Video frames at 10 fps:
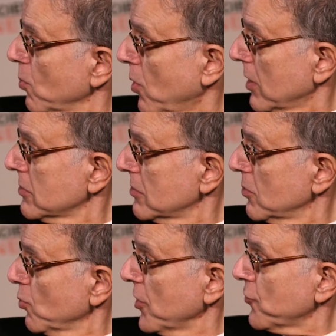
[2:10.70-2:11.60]
what
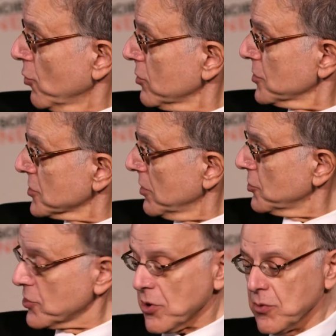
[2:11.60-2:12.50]
we thought it was going
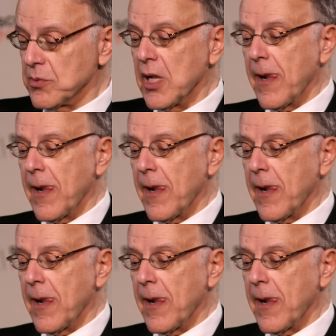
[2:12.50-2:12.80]
to do.